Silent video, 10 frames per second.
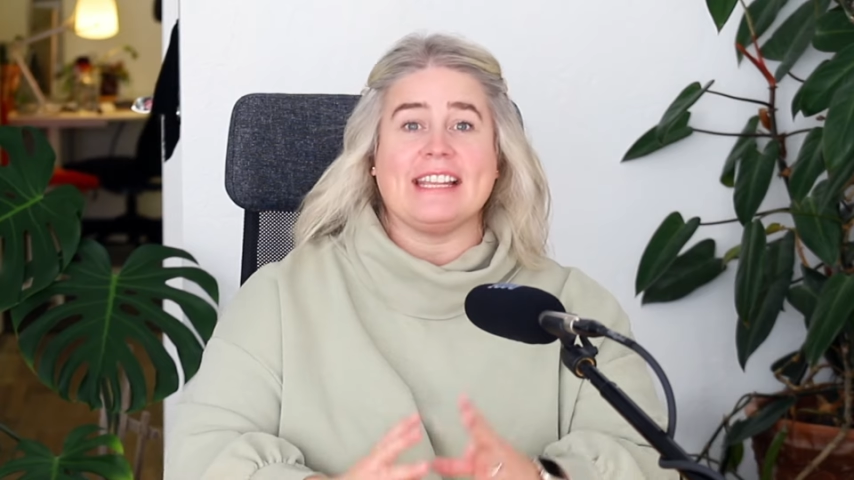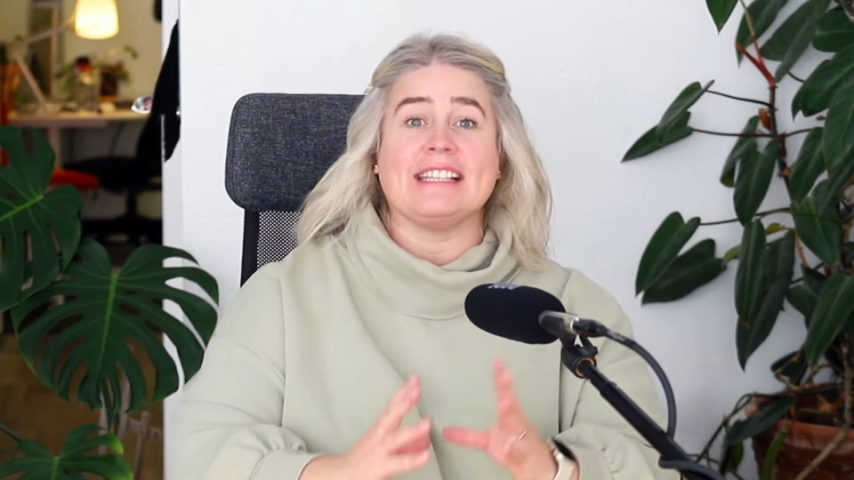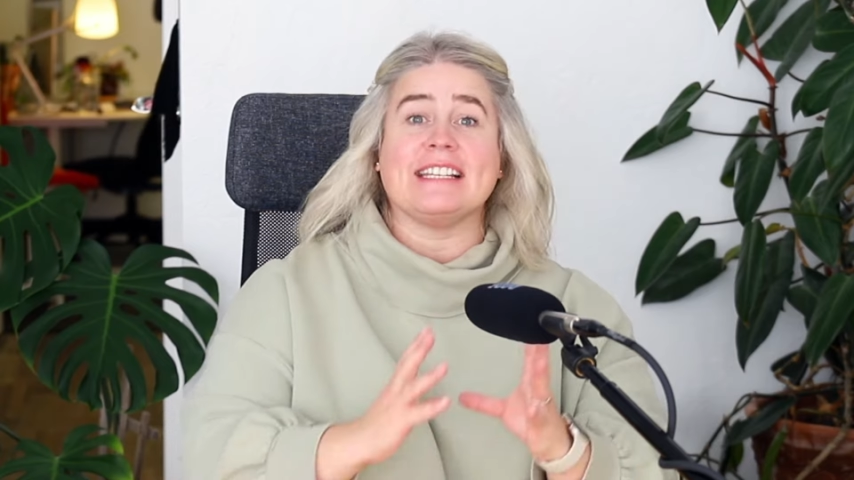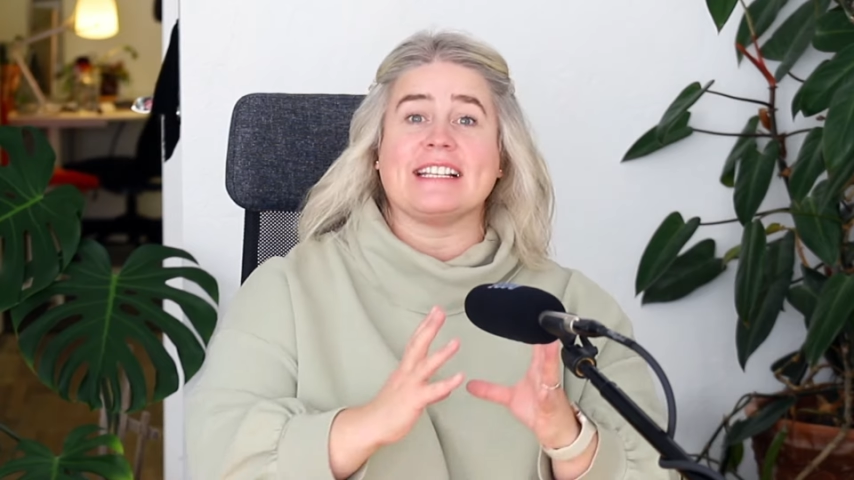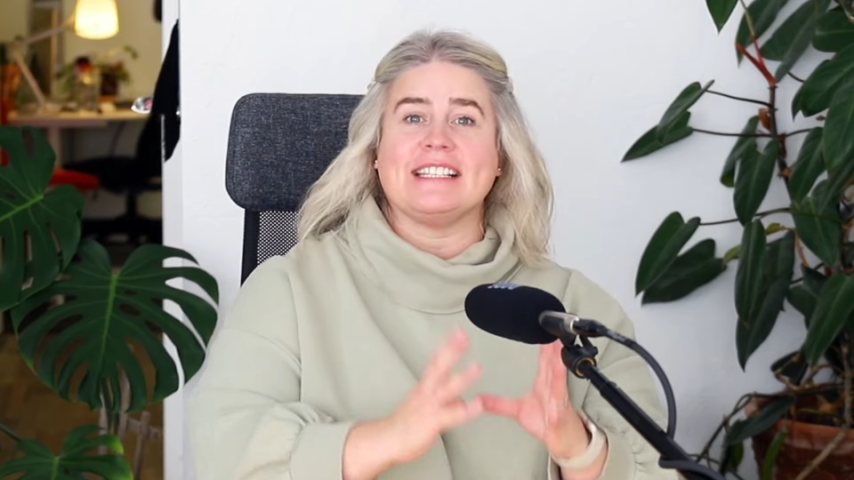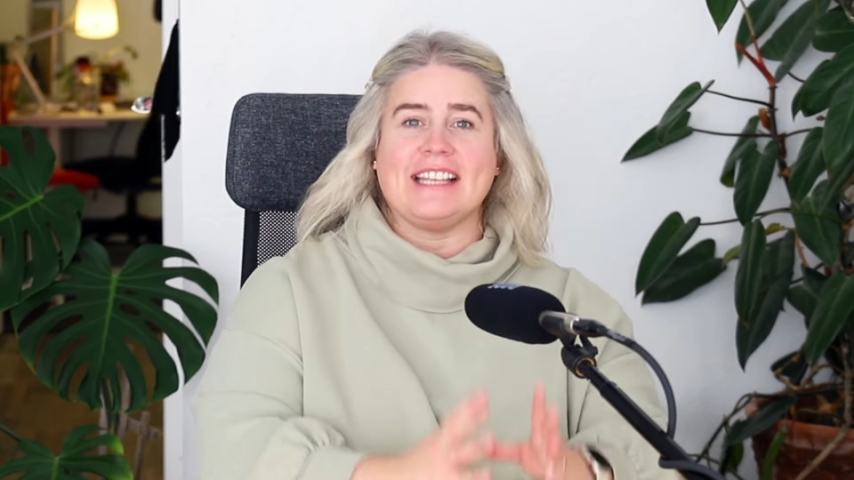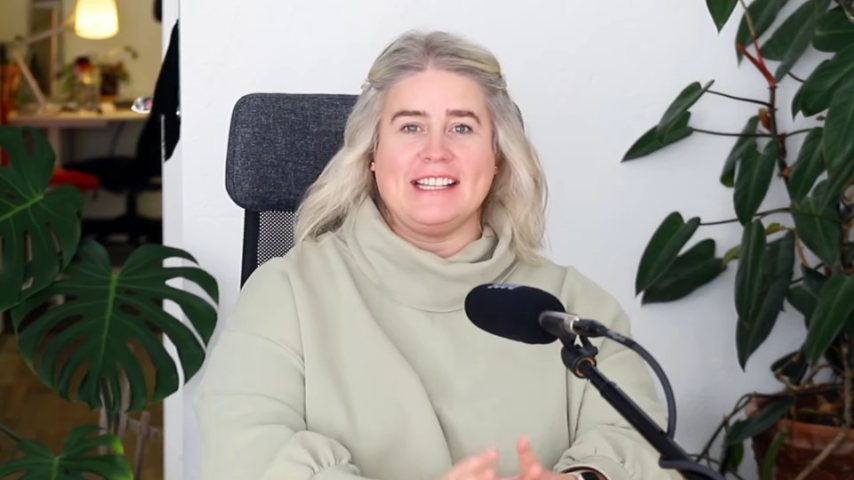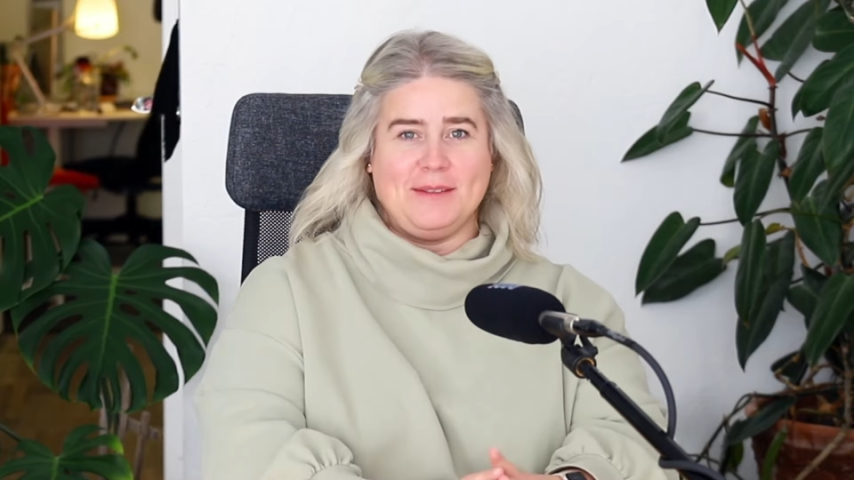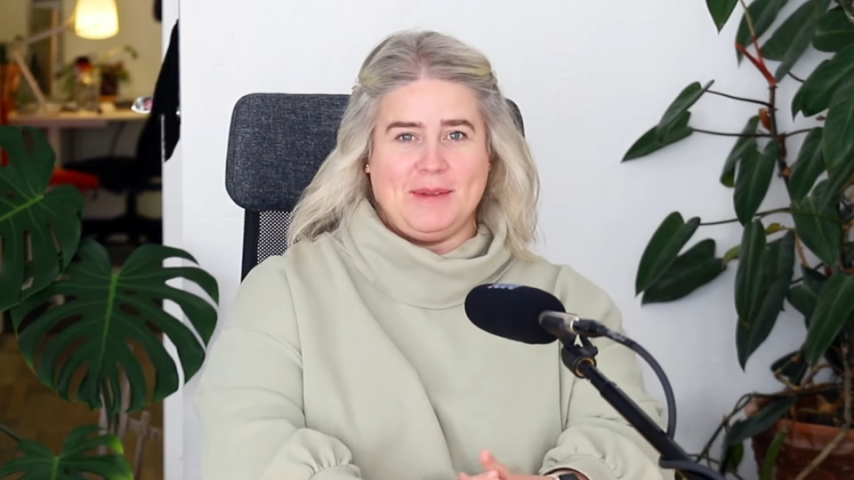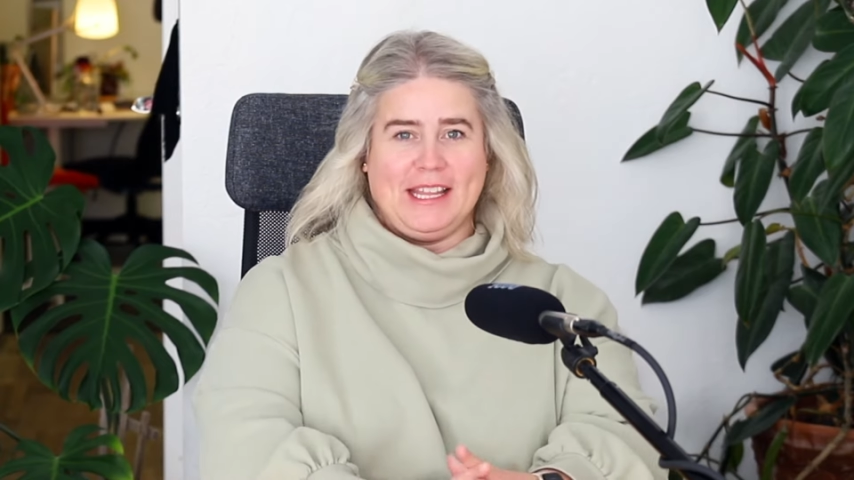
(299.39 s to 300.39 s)
is
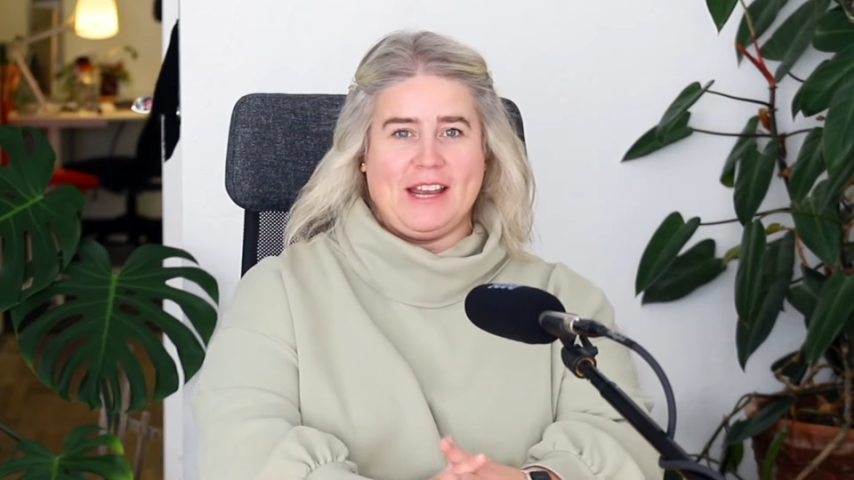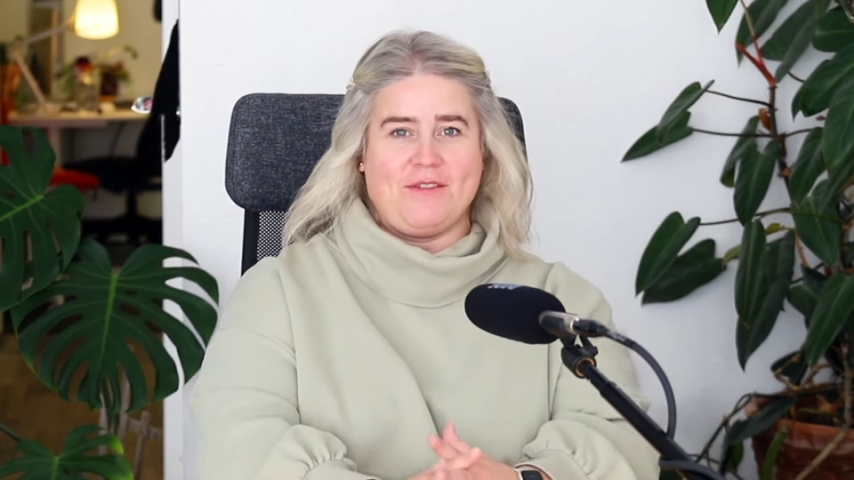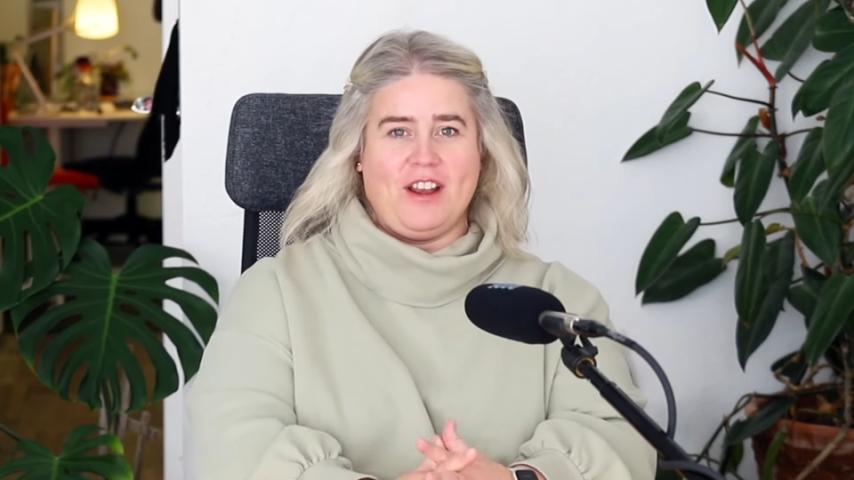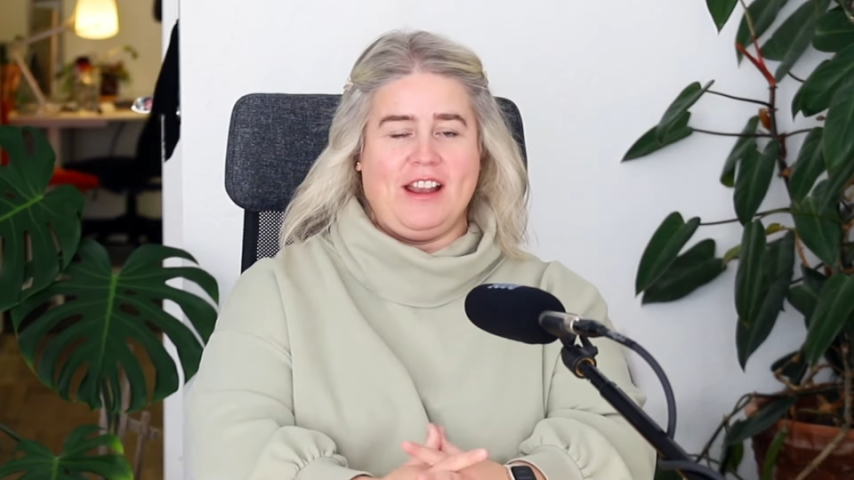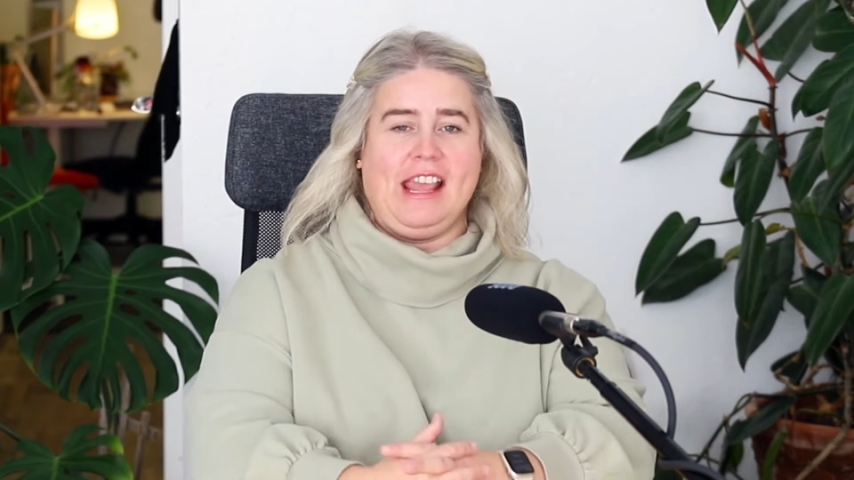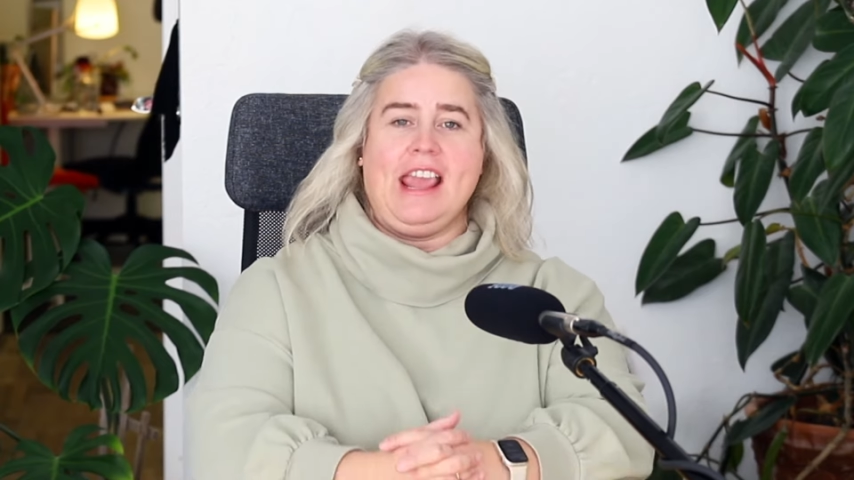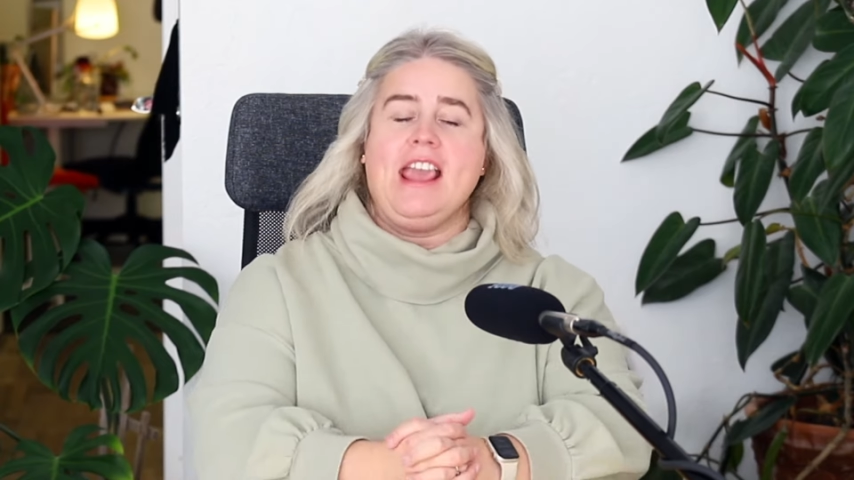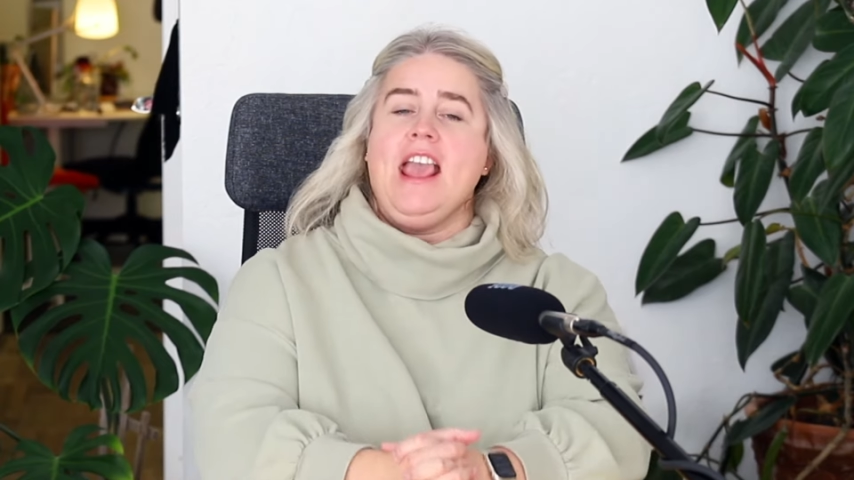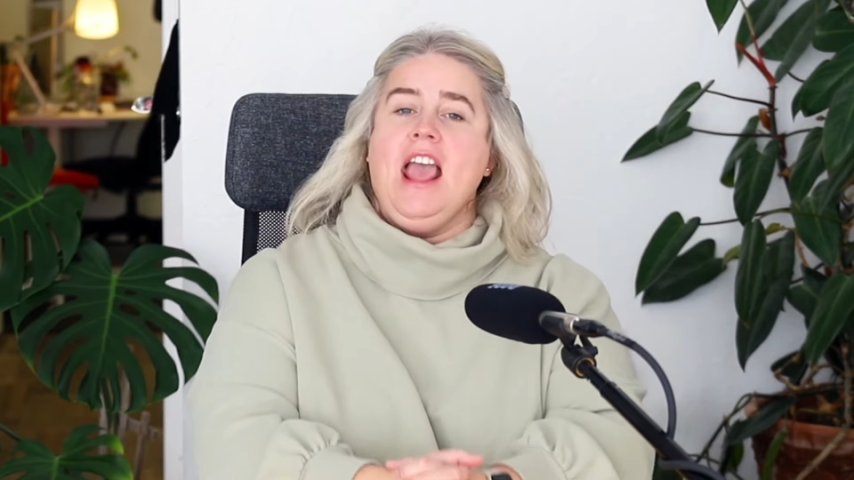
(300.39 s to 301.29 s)
accessibility friendly.